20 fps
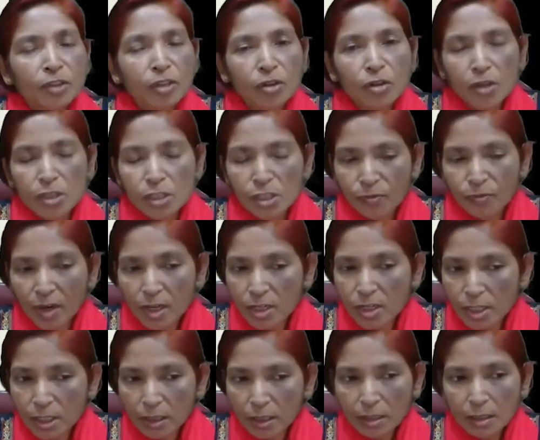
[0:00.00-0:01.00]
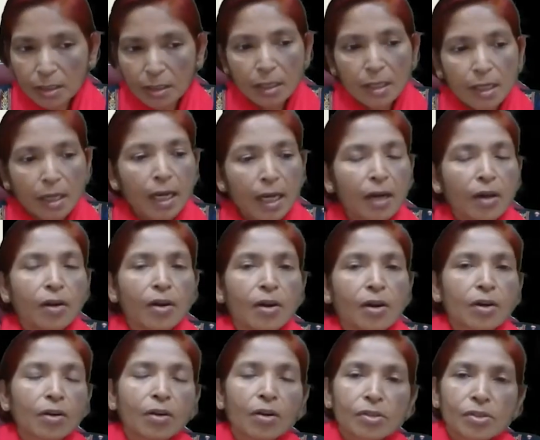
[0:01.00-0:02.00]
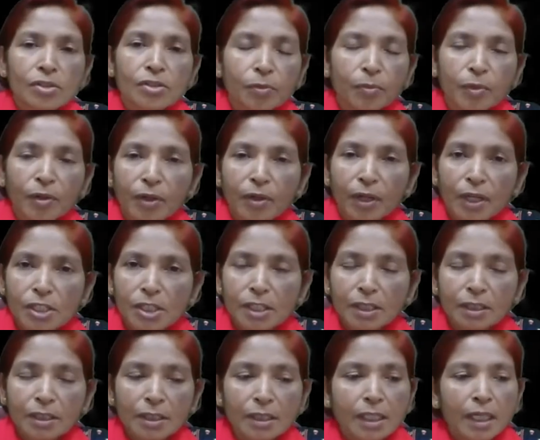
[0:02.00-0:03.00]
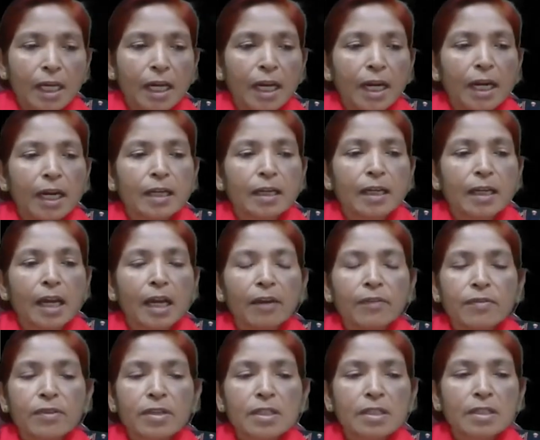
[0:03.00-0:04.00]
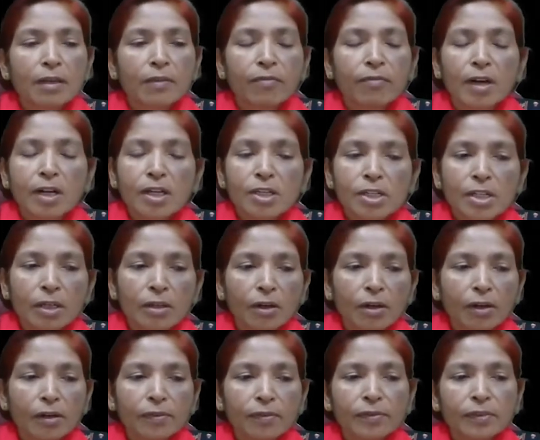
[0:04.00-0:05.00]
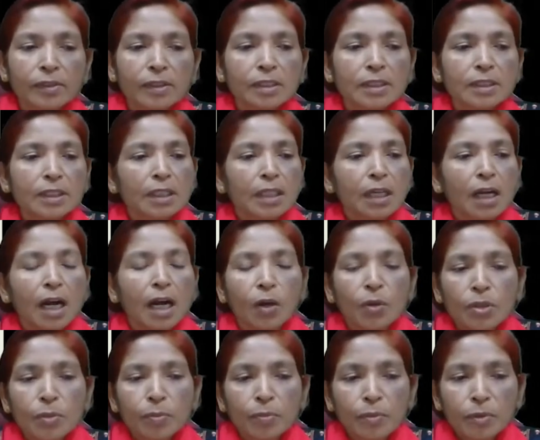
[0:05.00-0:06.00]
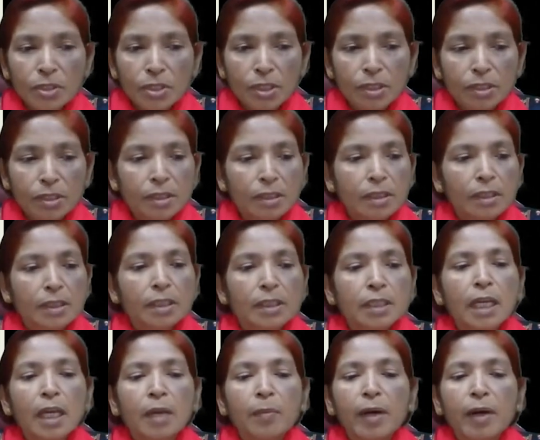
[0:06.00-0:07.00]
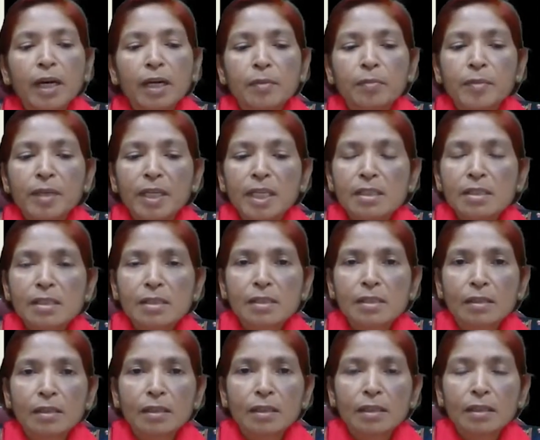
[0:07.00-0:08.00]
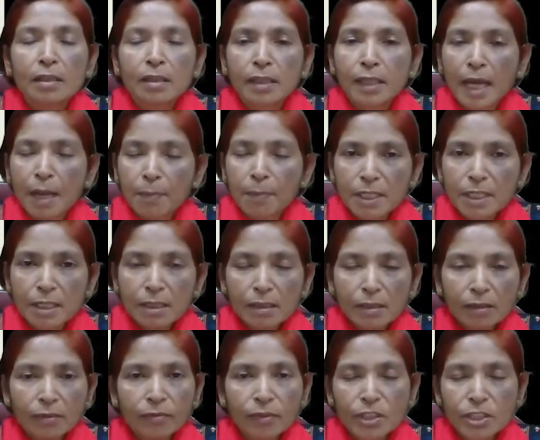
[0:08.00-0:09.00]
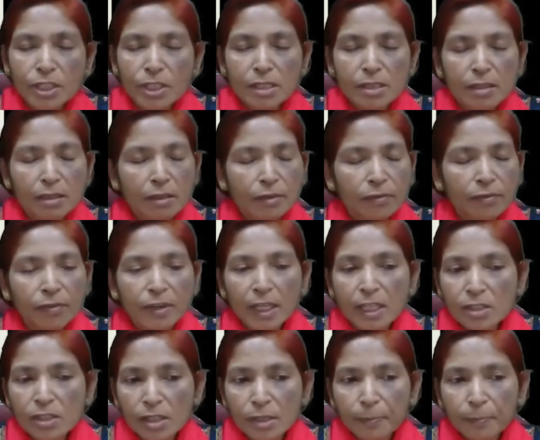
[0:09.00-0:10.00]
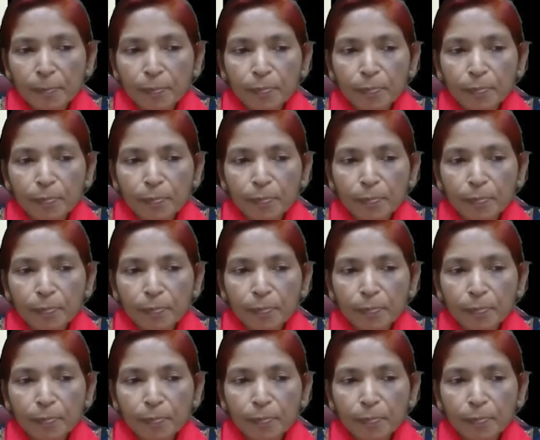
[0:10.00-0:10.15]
cost function or cost of production, and F is the function of output. K bar means capital, which is fixed.